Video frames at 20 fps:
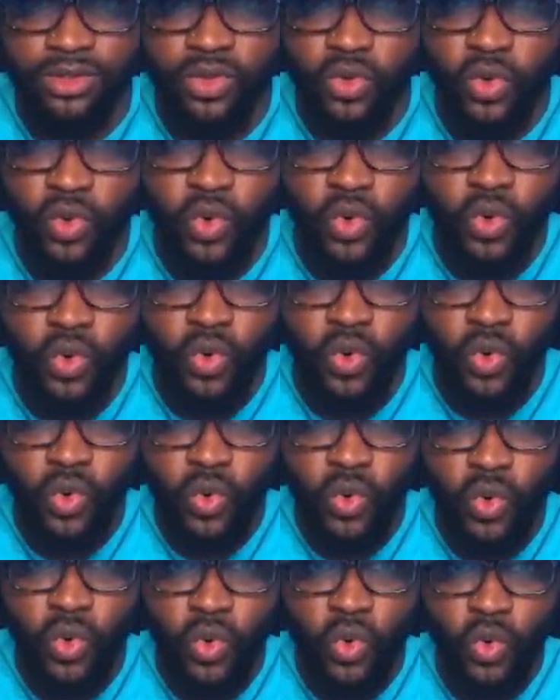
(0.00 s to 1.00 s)

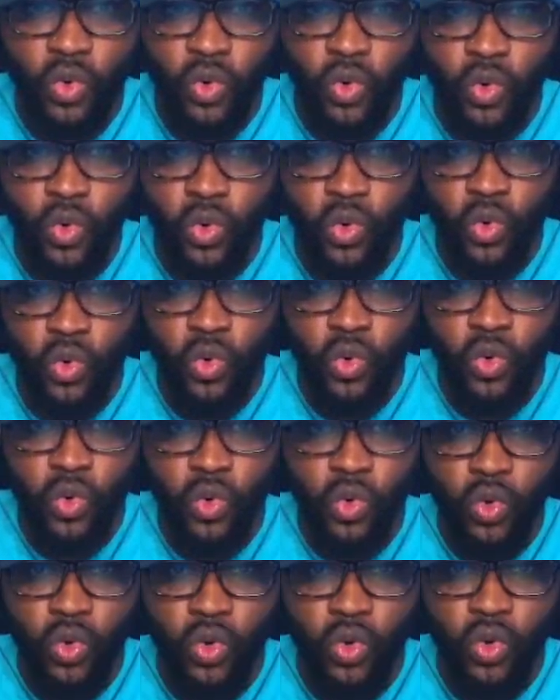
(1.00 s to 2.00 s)

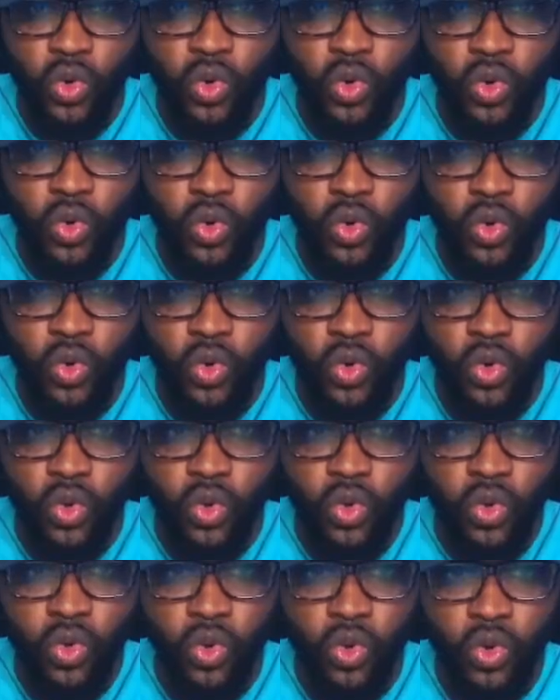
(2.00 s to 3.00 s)

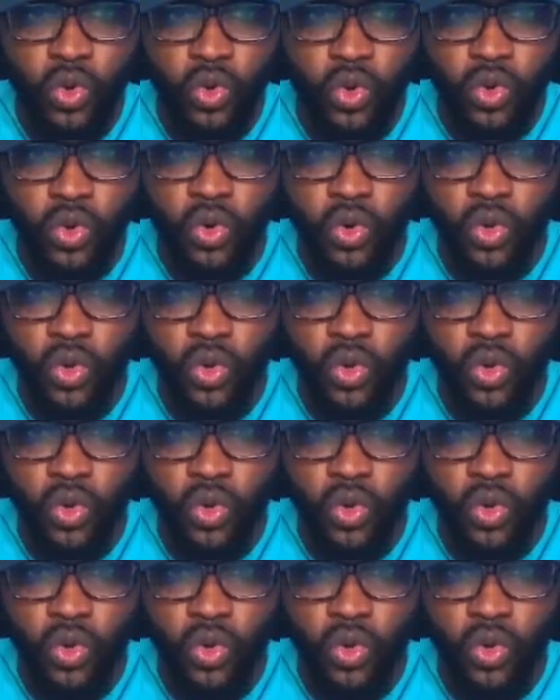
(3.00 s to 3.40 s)
Nobody speaks.